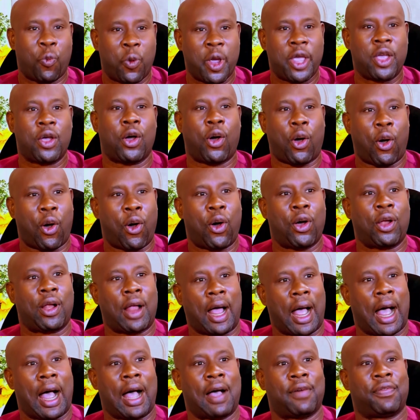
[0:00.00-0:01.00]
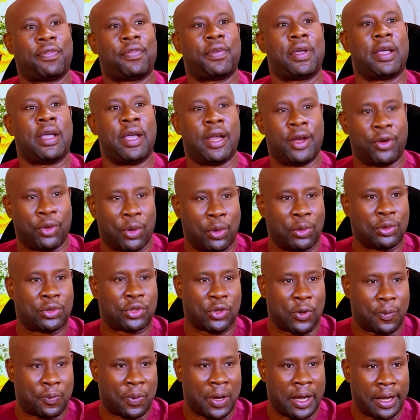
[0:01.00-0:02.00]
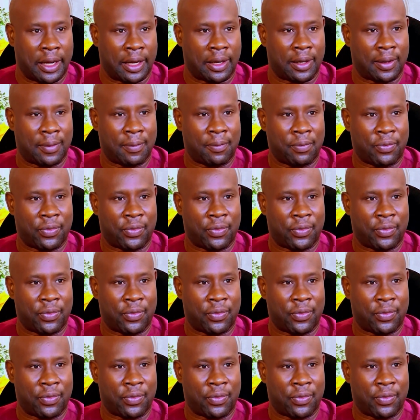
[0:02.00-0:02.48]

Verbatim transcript: we all have a role to play.